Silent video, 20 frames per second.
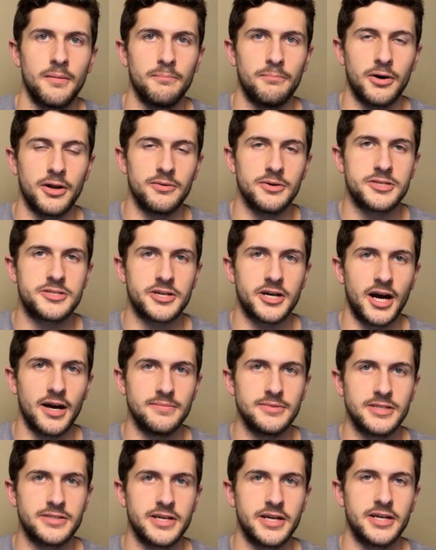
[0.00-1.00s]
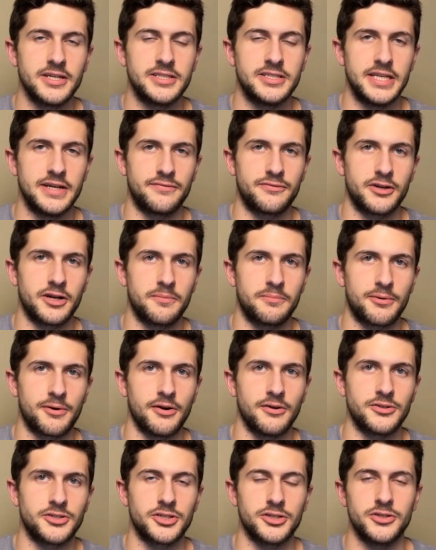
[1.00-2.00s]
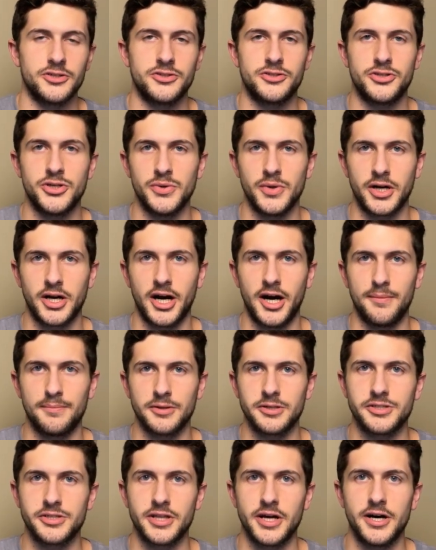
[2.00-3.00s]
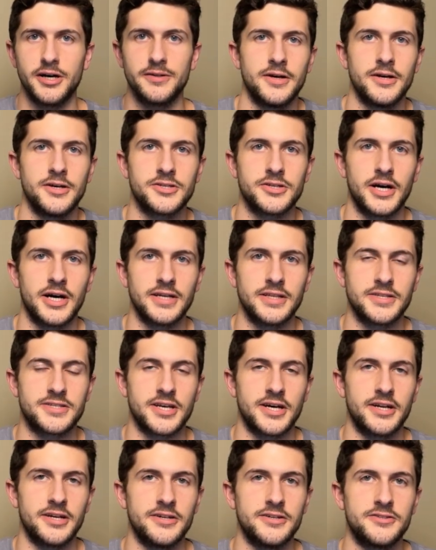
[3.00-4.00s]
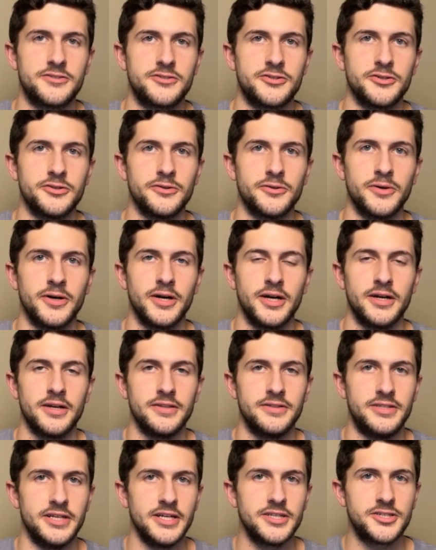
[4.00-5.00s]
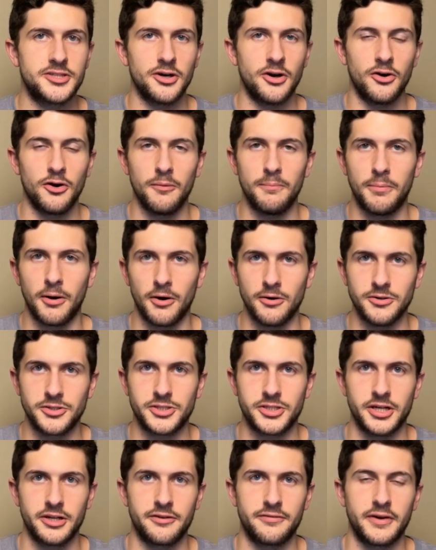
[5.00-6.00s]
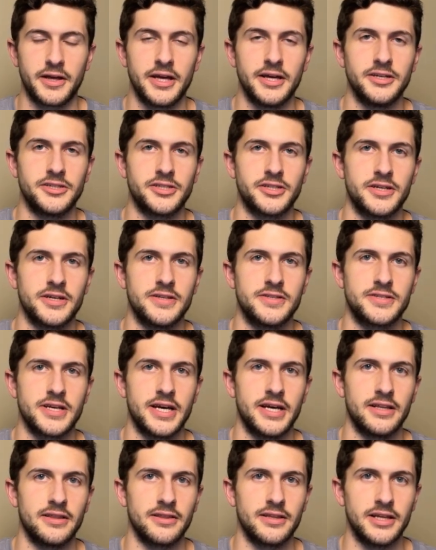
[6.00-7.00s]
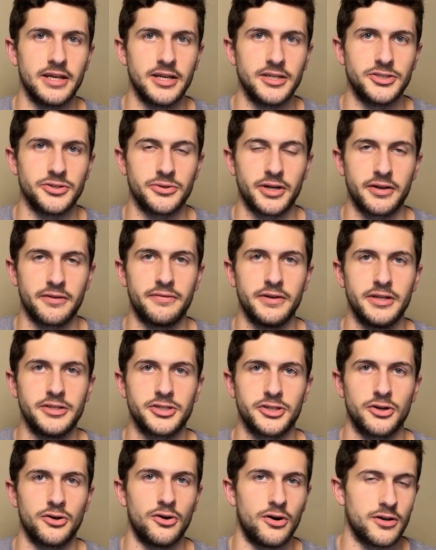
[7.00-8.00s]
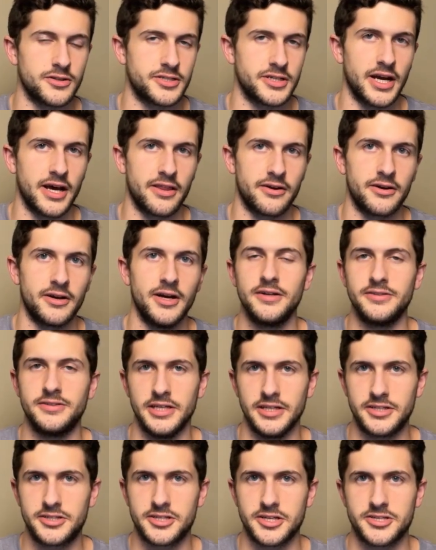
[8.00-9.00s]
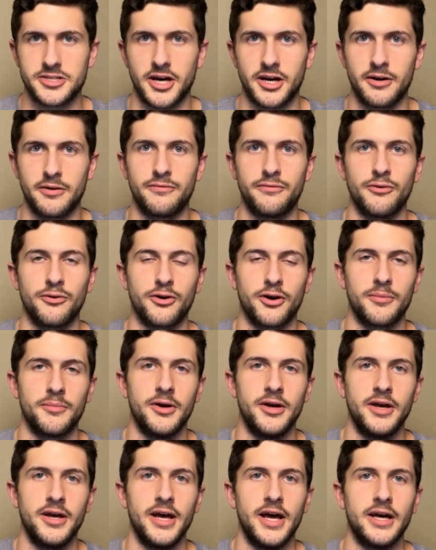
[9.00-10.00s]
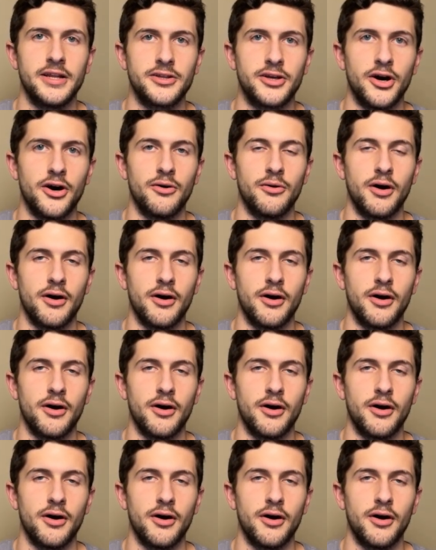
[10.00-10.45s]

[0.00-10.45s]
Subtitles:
but it was time to take a different approach to accomplish that. So I decided to ditch the whole push notifications and league joining feature altogether, ditch the sign up form, and go